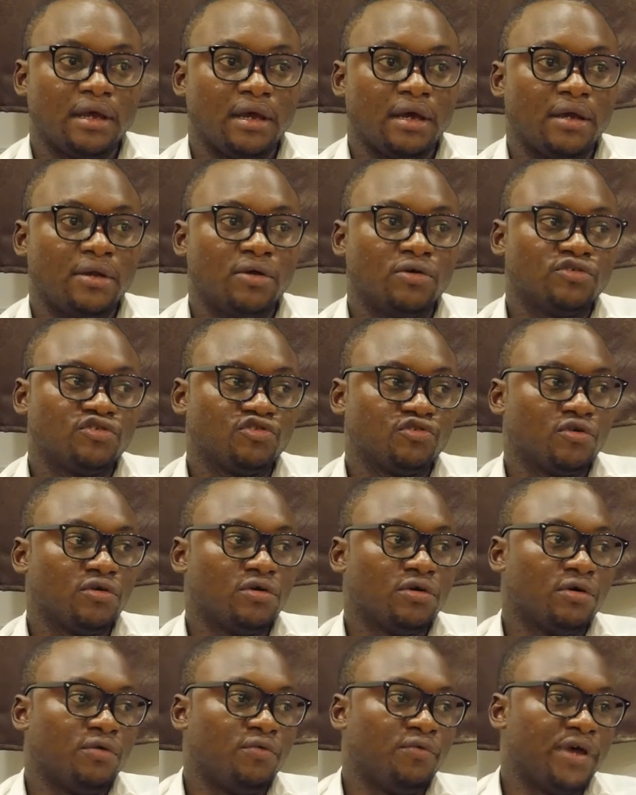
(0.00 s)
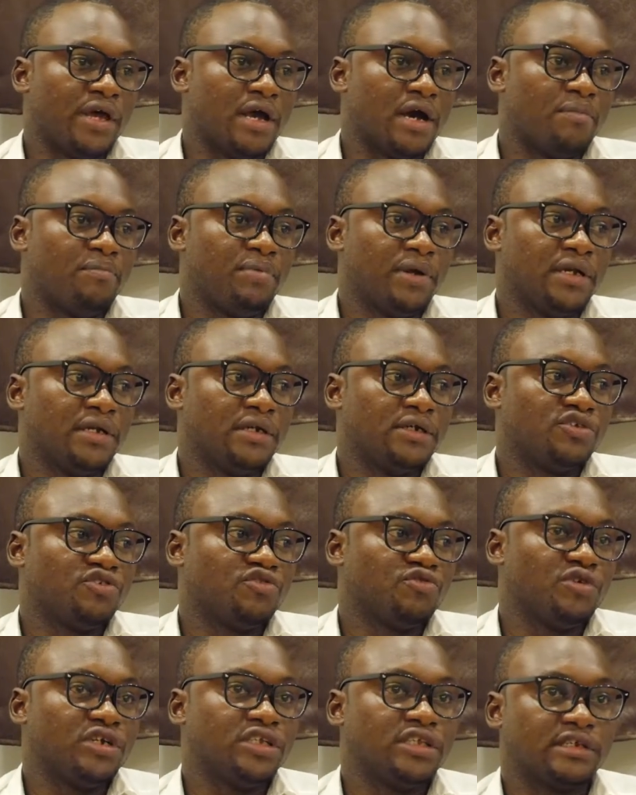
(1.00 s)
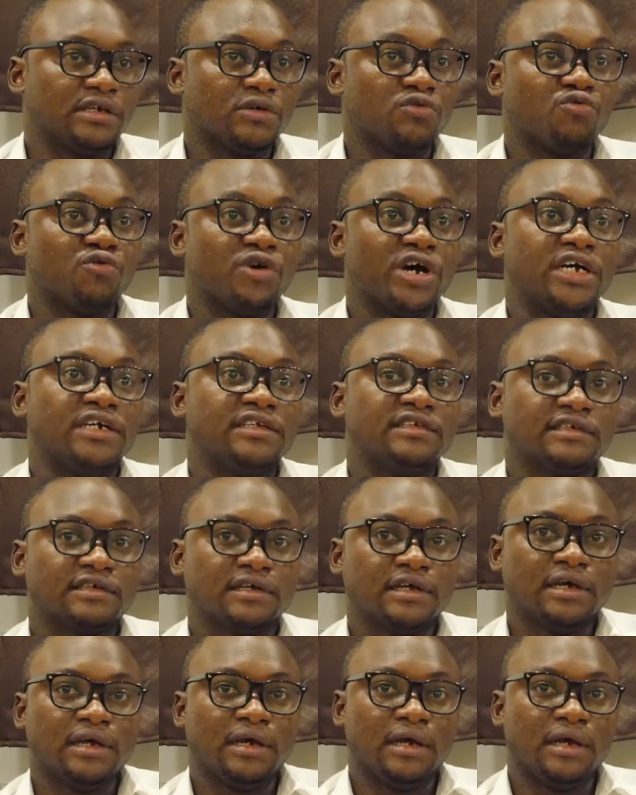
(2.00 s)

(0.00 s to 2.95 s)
And also, we are planning to integrate